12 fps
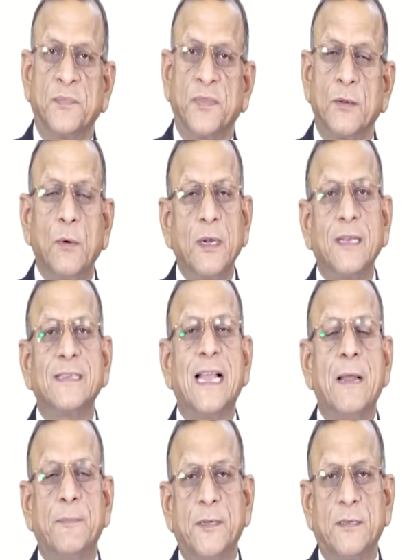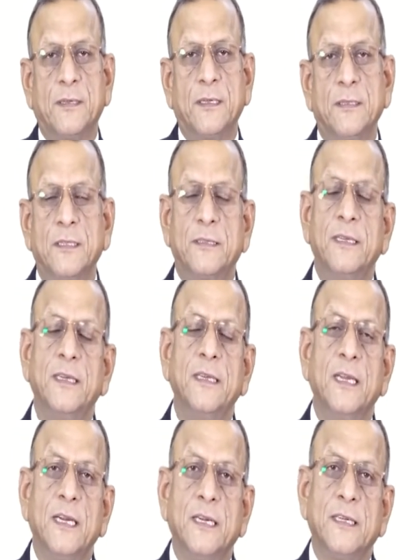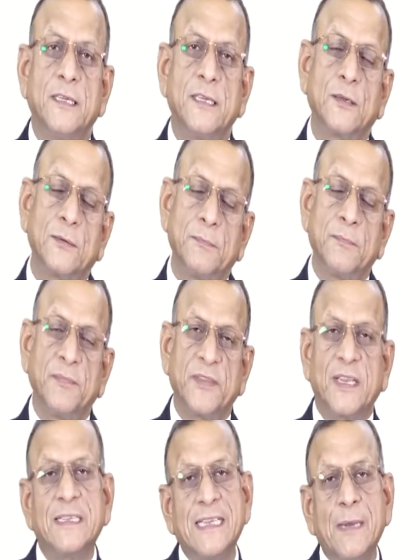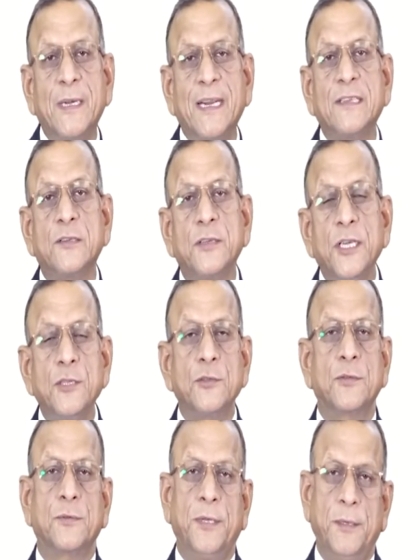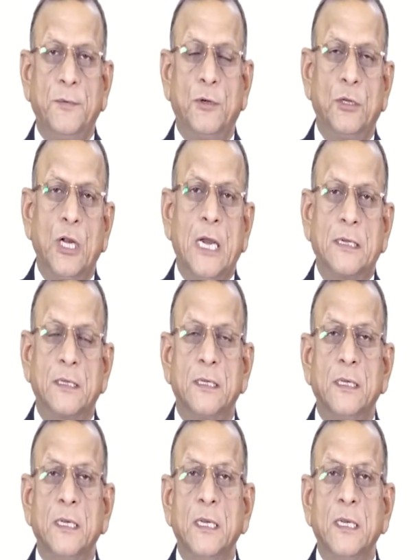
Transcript: What has happened? The consignment has reached to him or not.